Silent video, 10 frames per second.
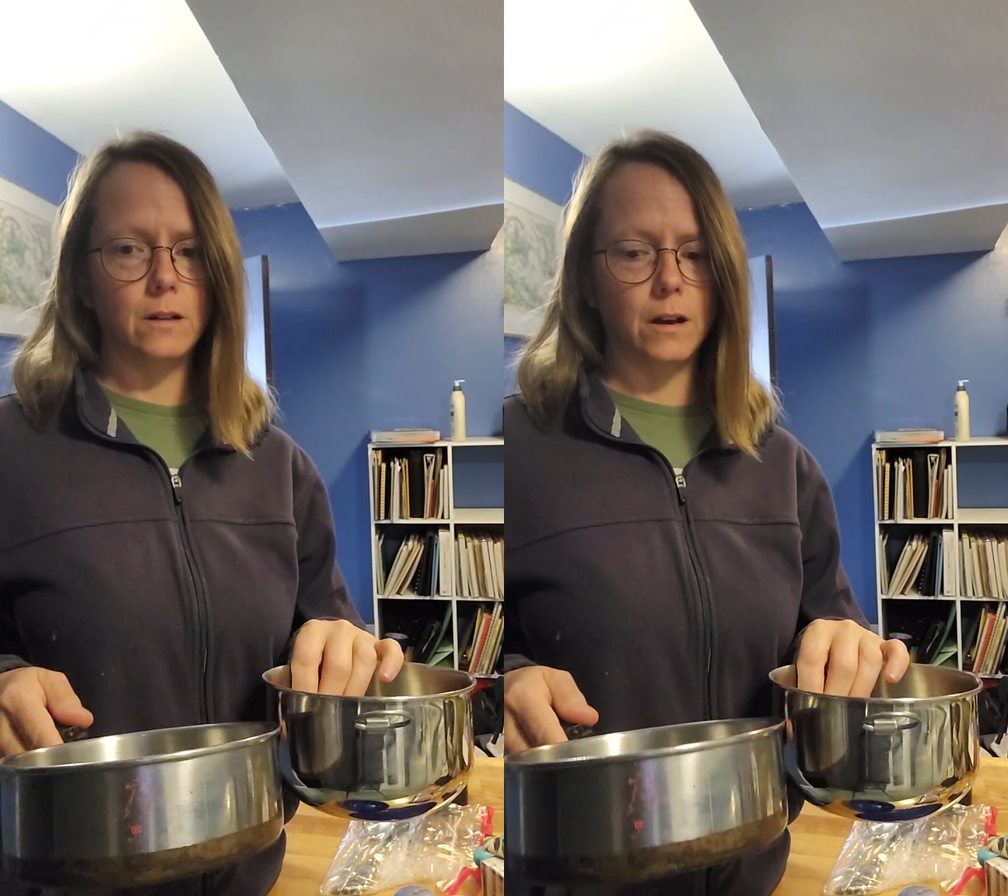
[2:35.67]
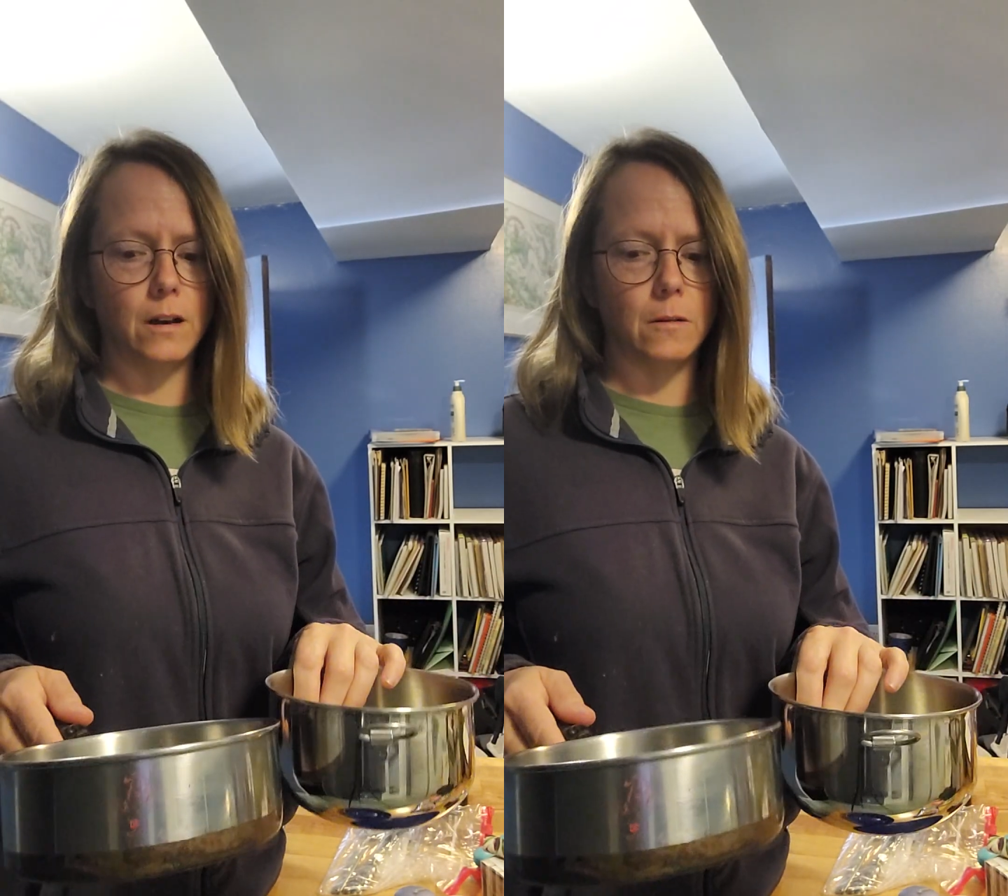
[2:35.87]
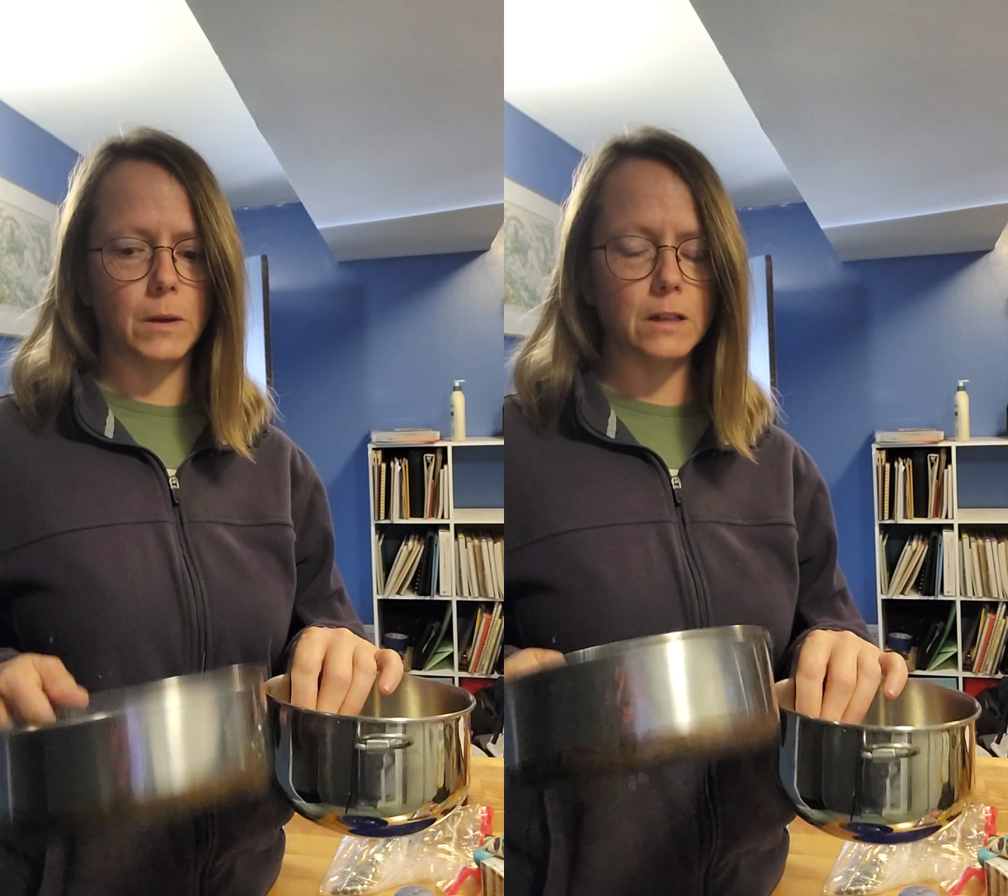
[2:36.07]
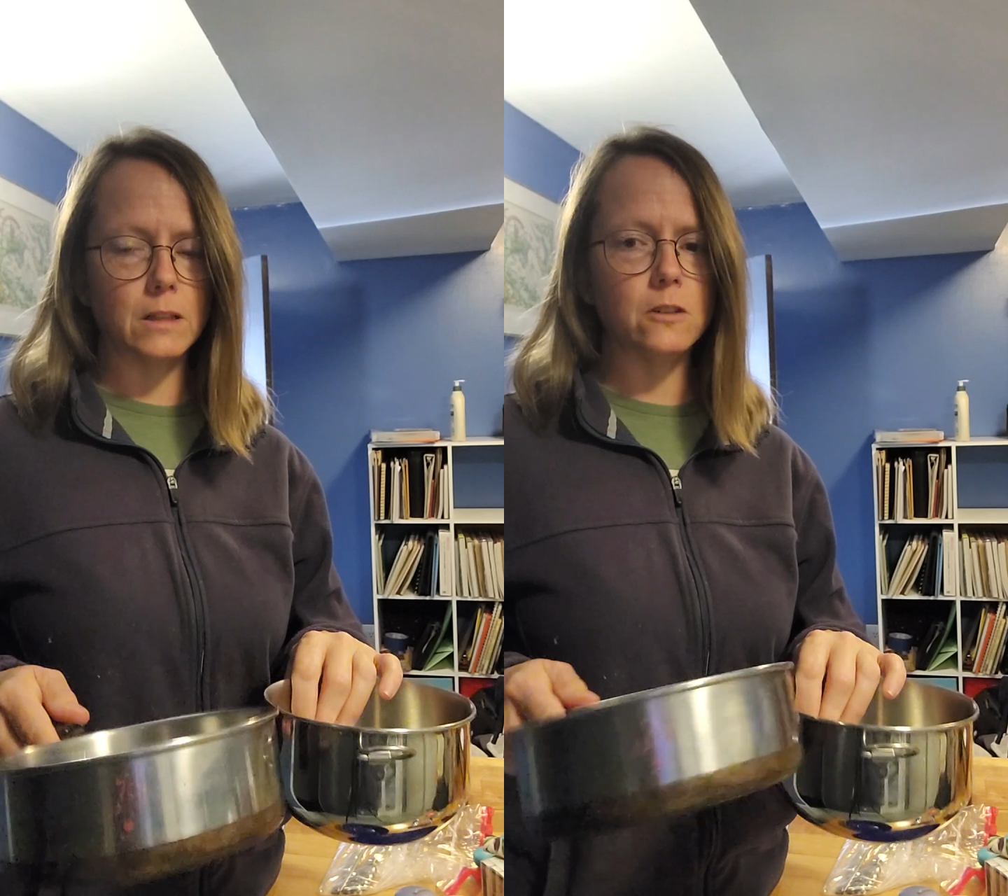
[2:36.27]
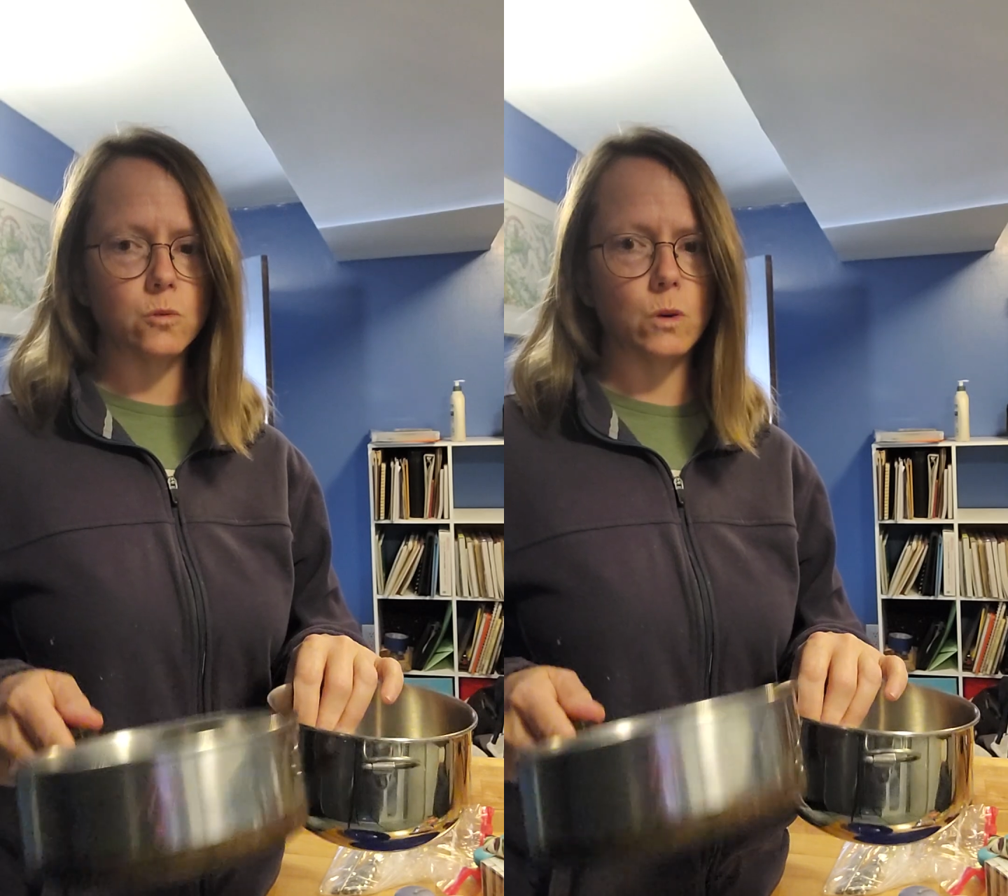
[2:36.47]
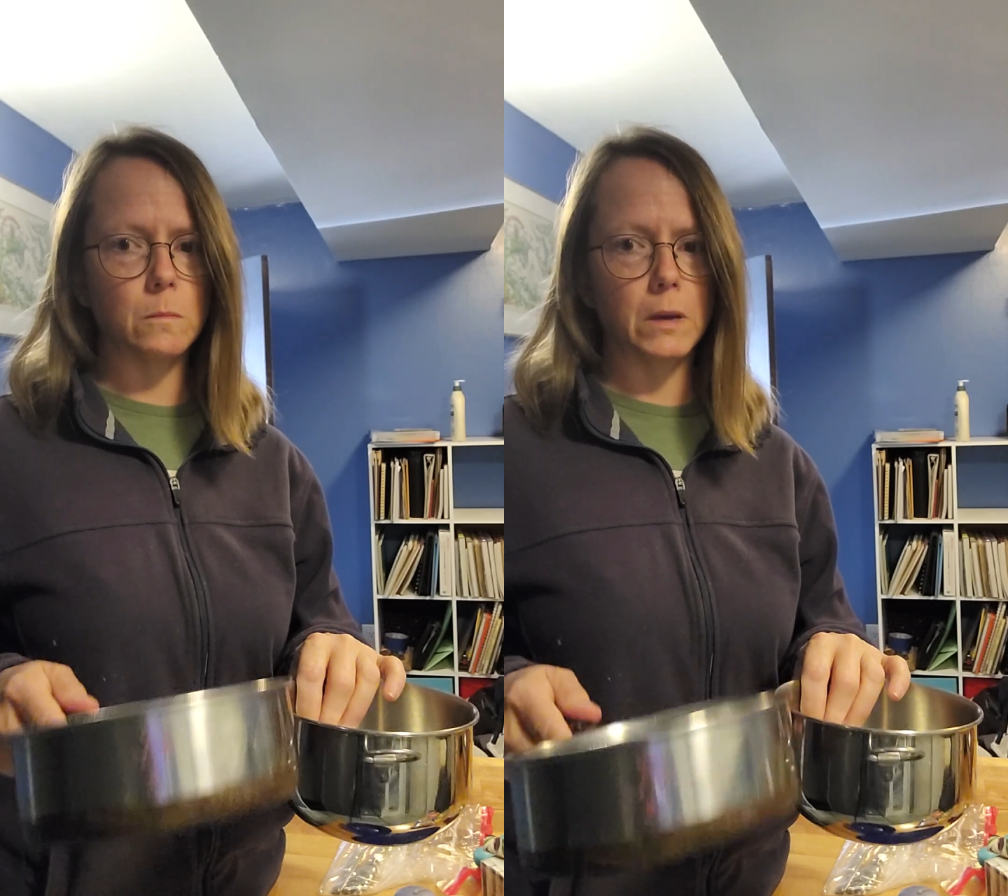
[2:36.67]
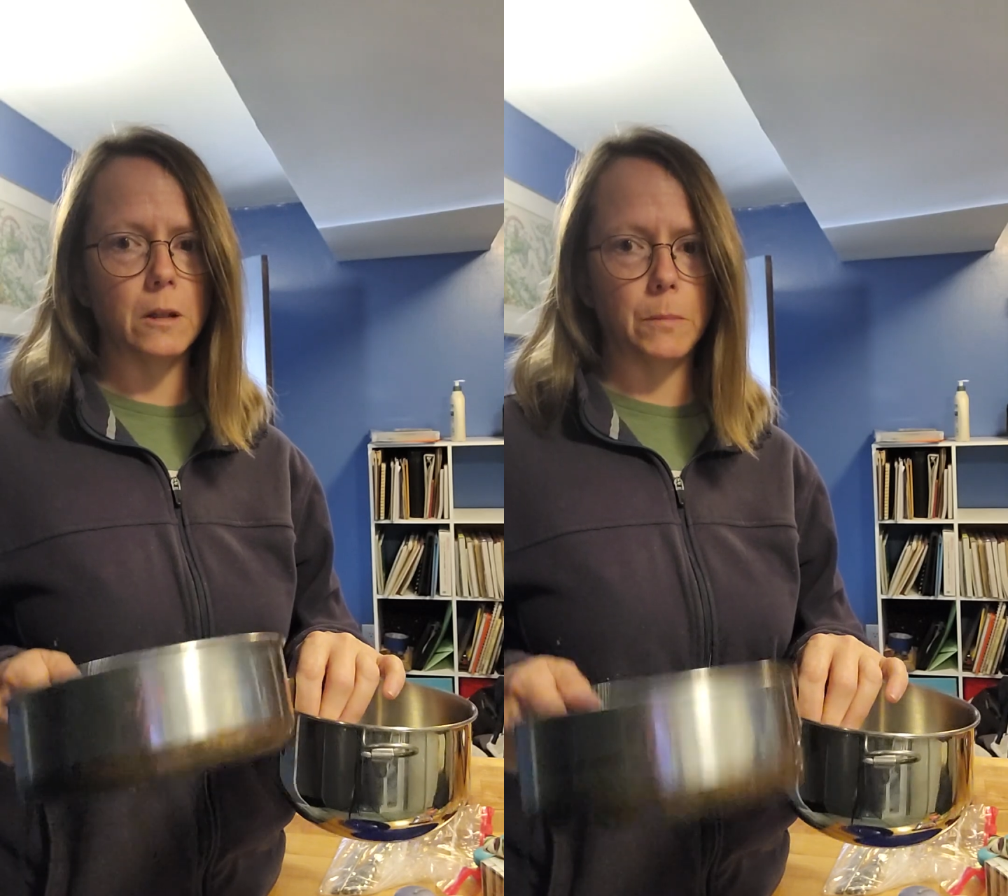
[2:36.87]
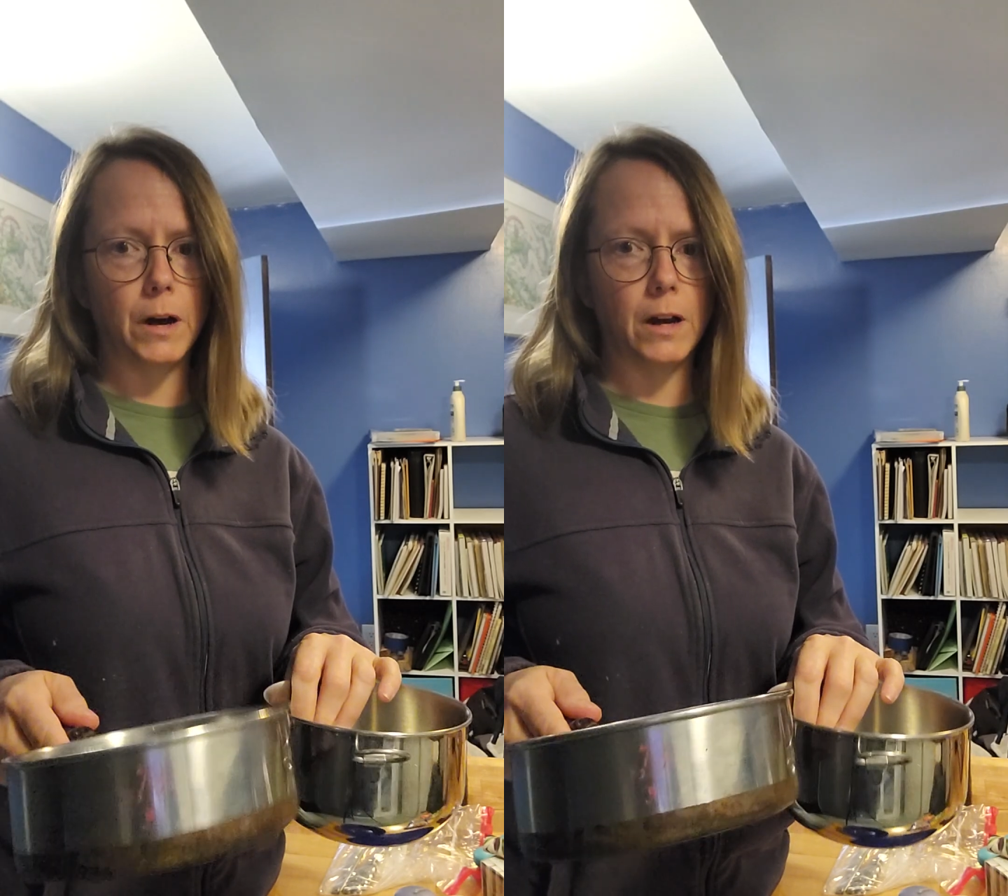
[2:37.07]
at least one metal
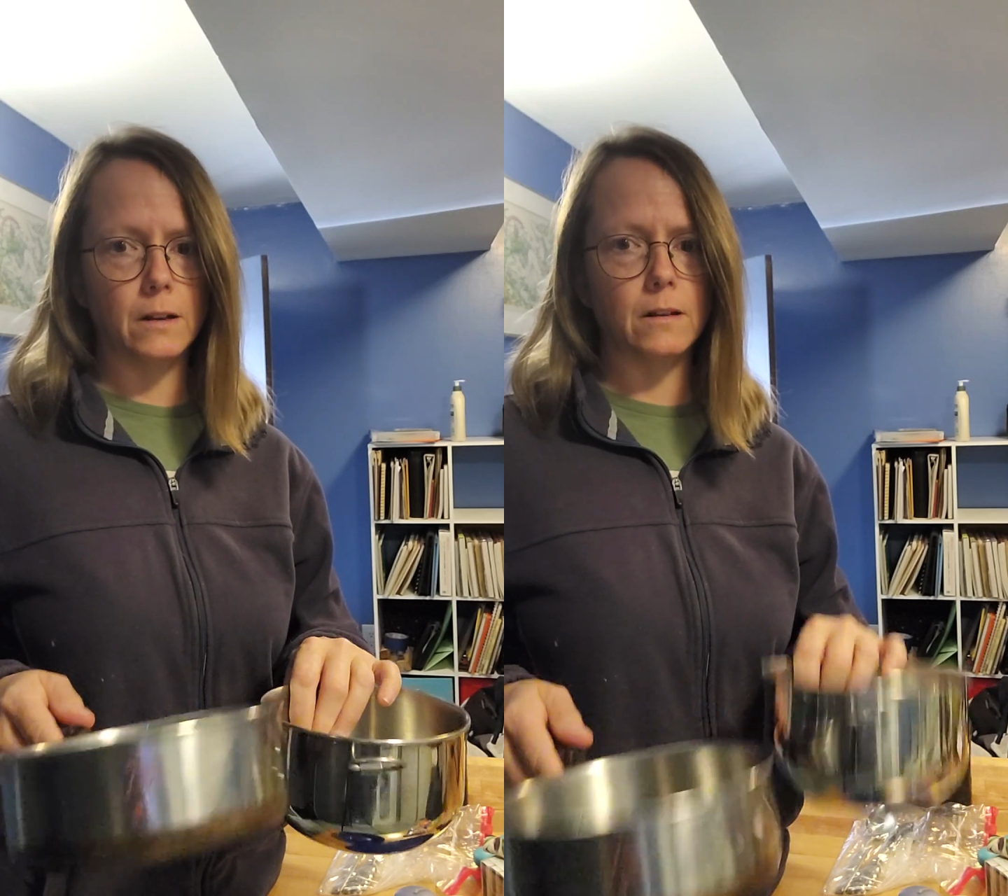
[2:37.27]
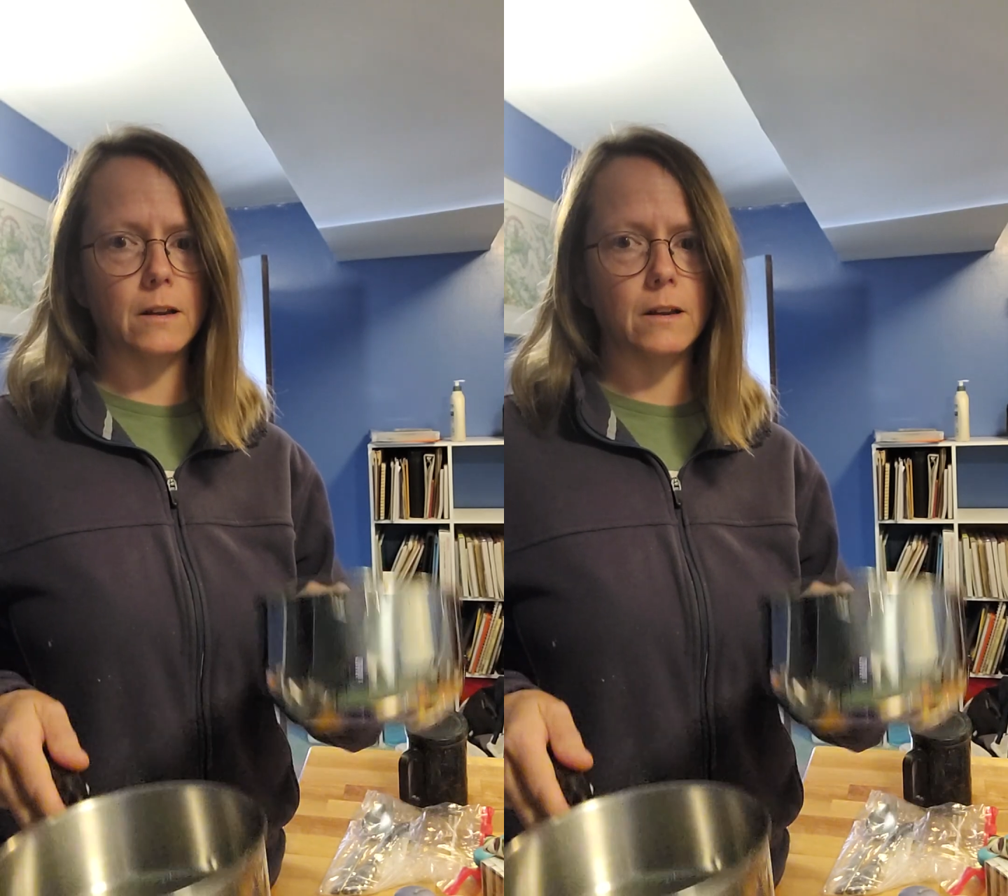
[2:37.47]
pot